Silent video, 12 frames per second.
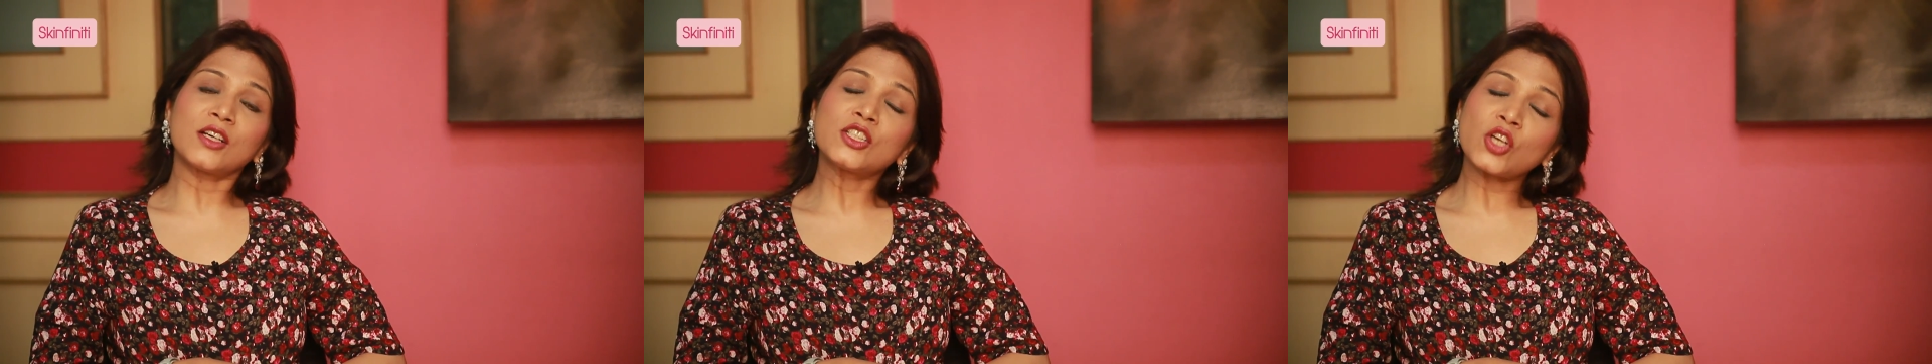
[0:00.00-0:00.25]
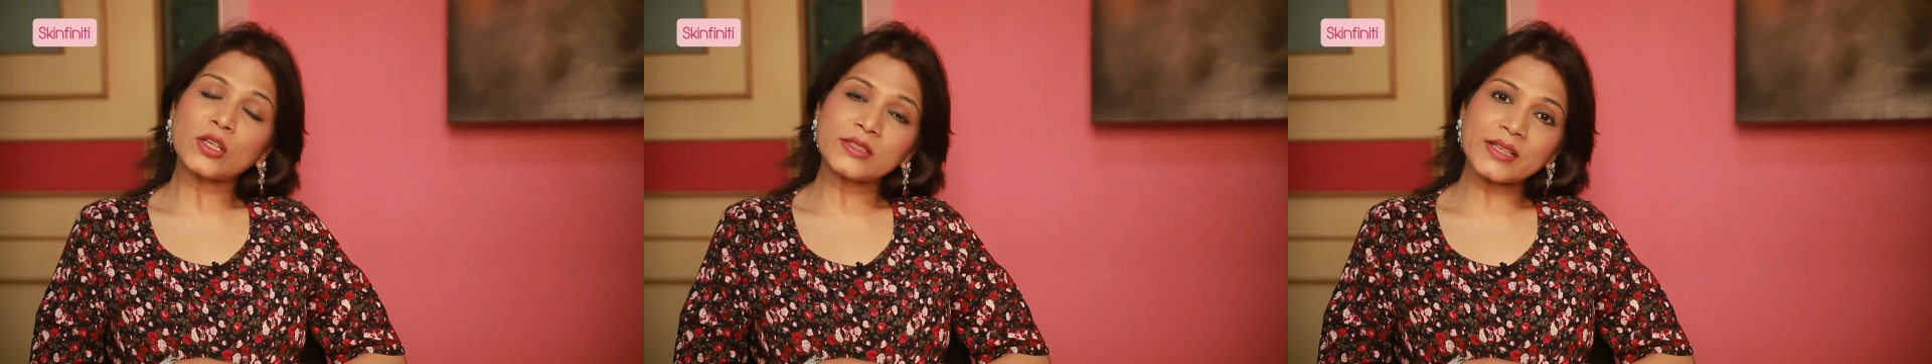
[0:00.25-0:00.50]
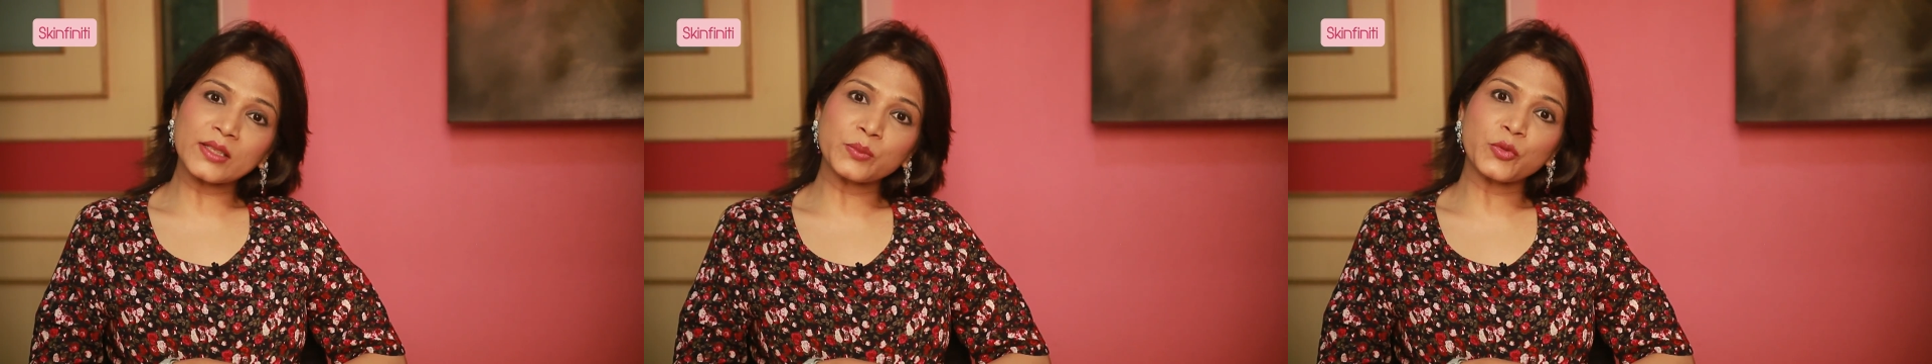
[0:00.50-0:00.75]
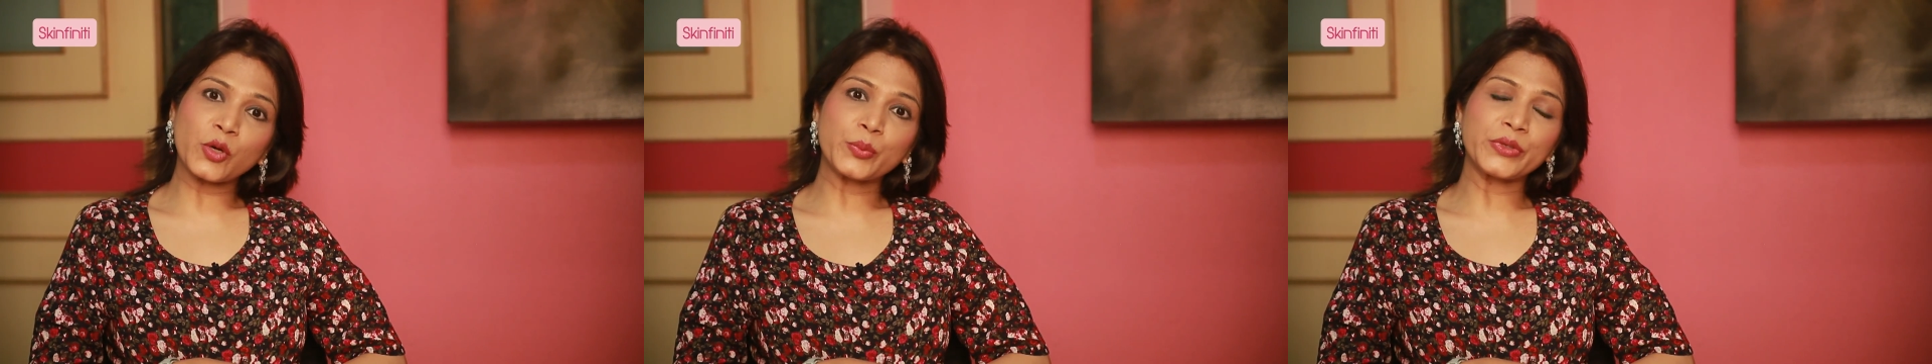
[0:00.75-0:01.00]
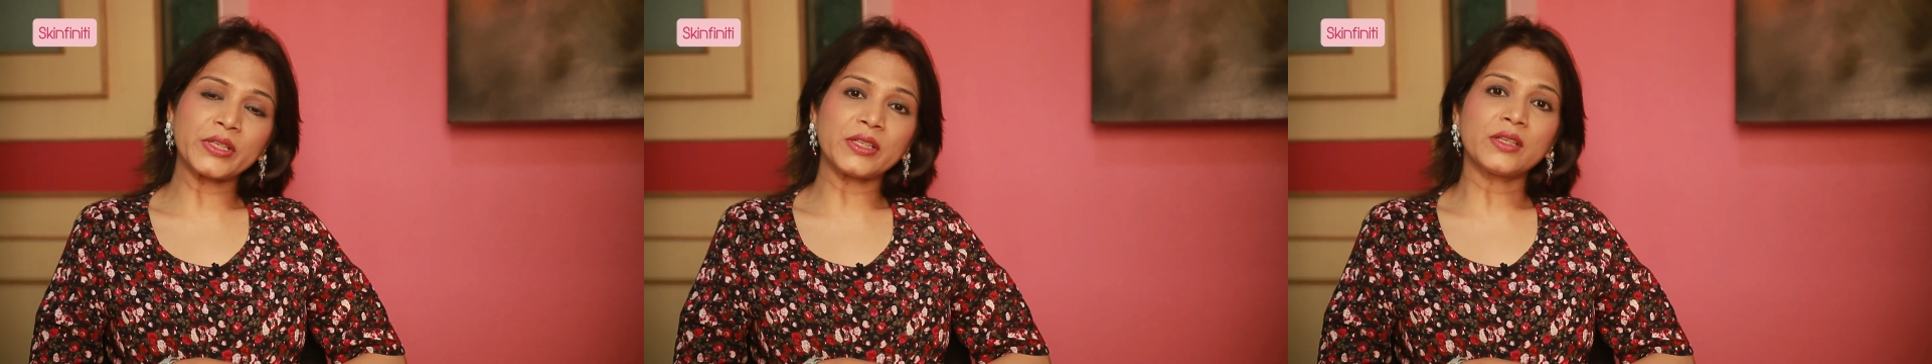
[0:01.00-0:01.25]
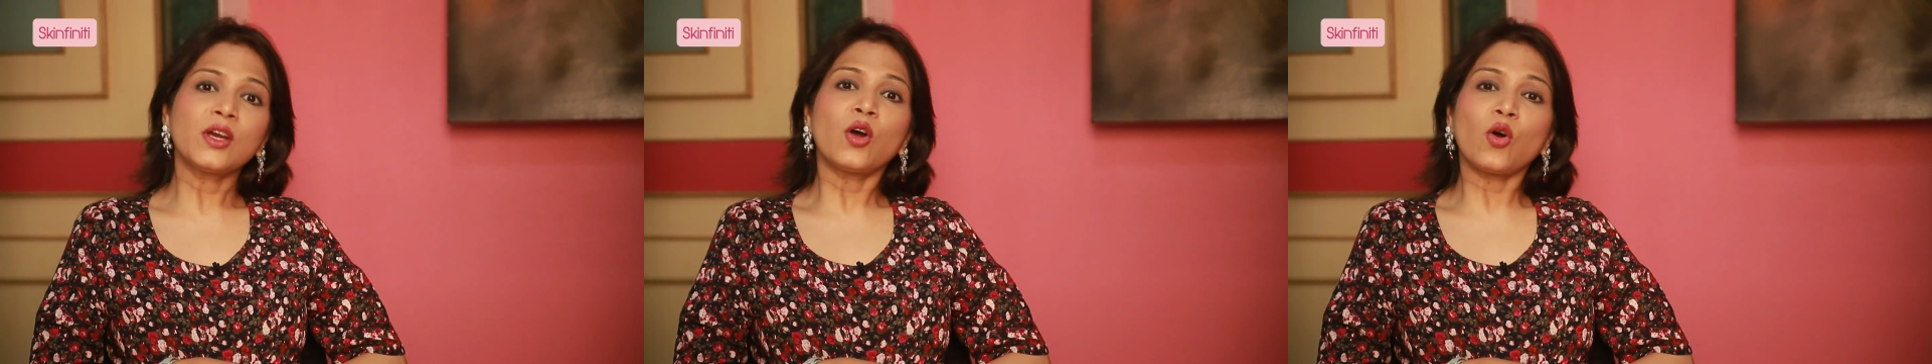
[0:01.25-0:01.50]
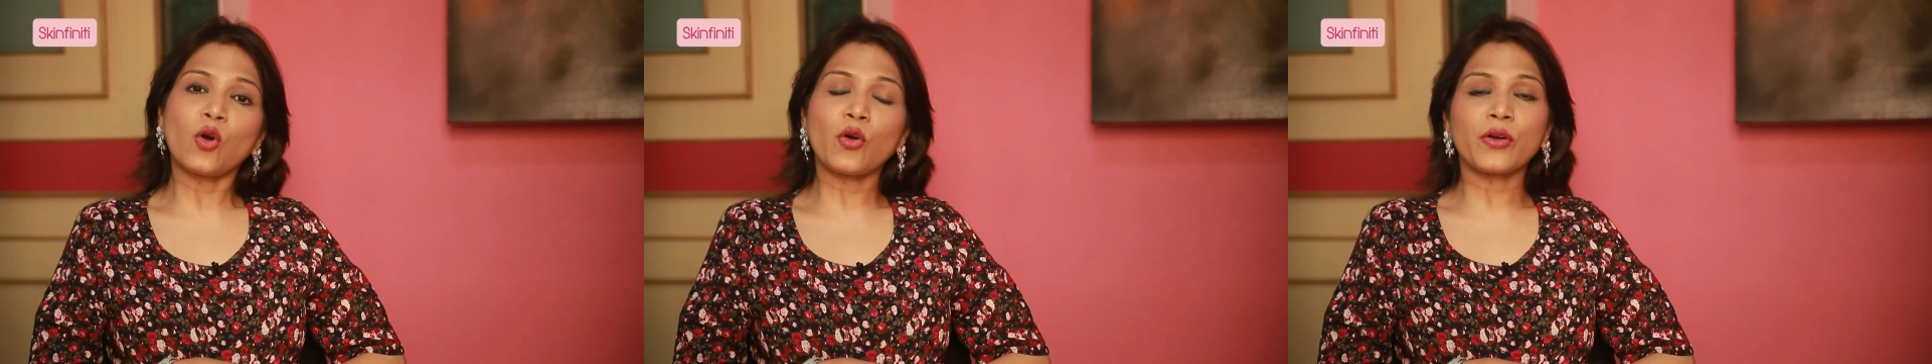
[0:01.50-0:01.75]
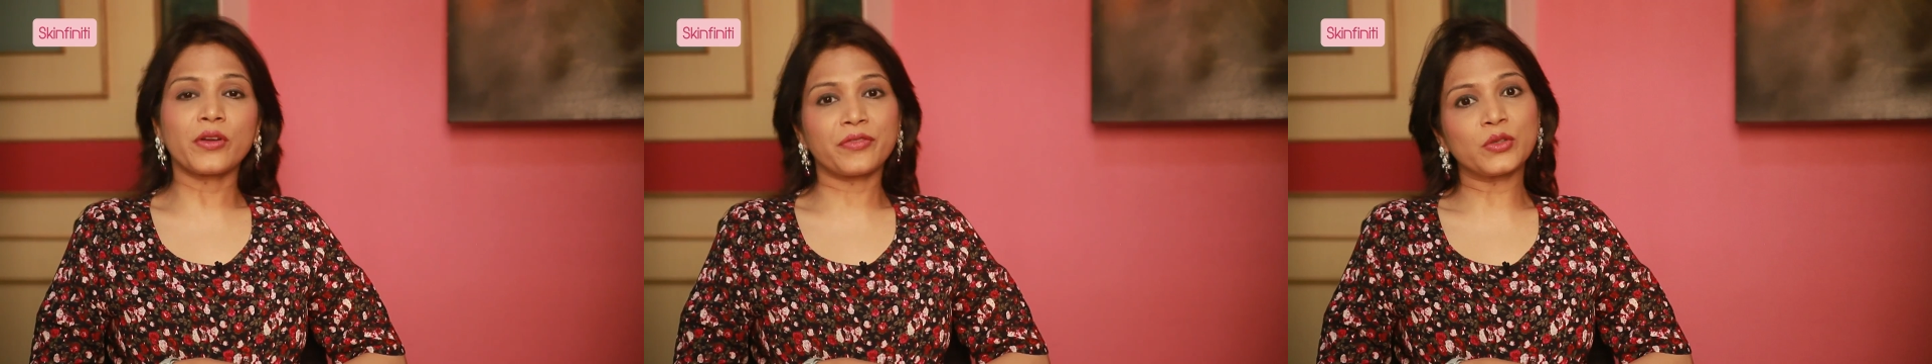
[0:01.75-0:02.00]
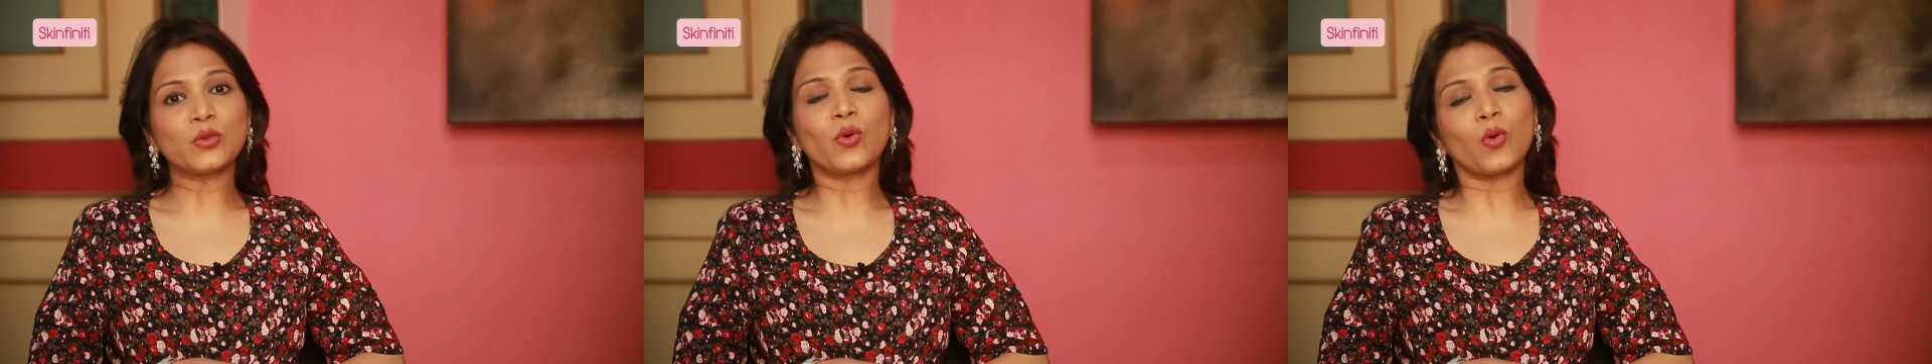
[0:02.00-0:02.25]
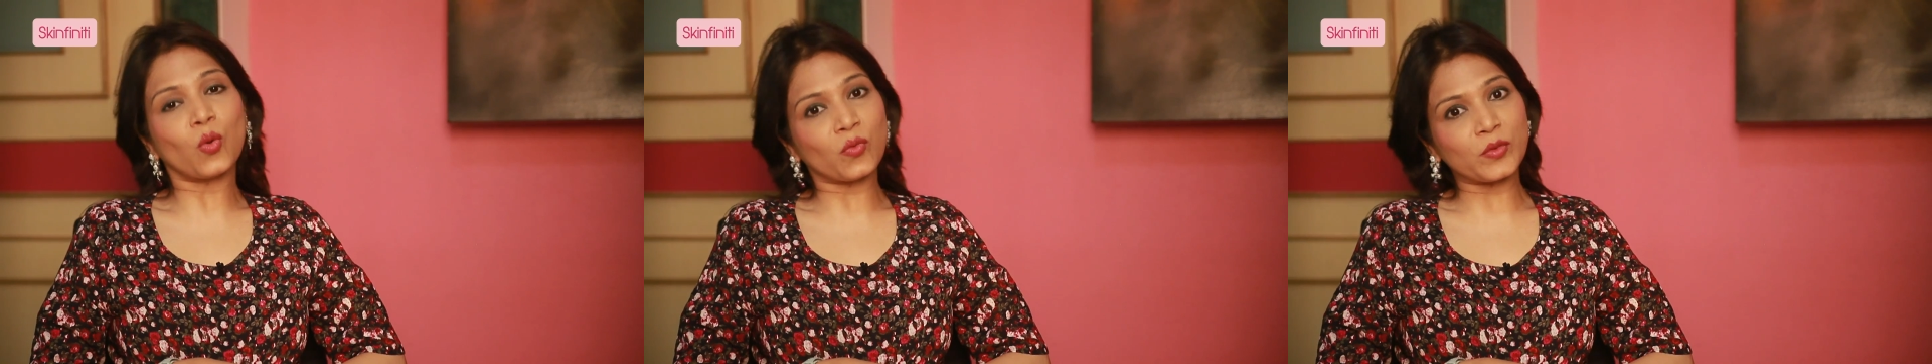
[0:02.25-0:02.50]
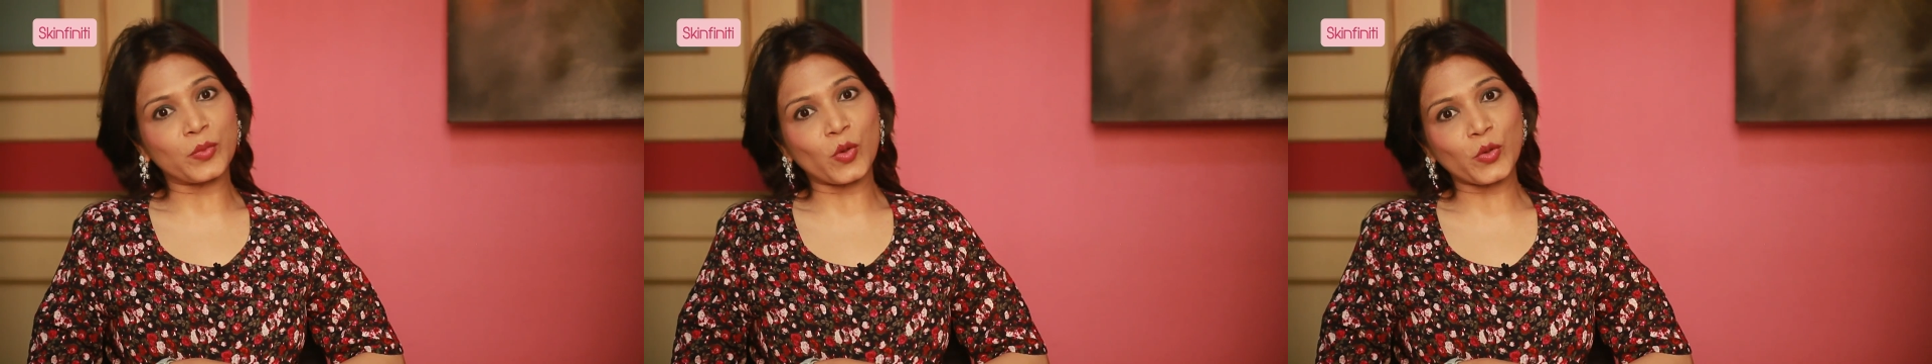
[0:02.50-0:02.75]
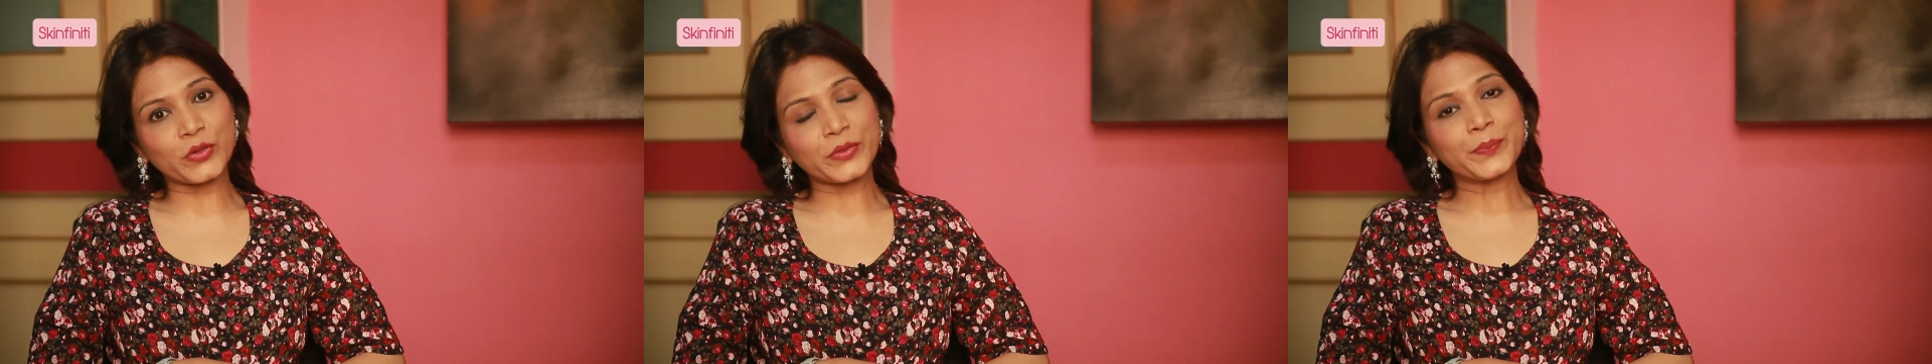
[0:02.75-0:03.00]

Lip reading: not done properly or if you go overboard.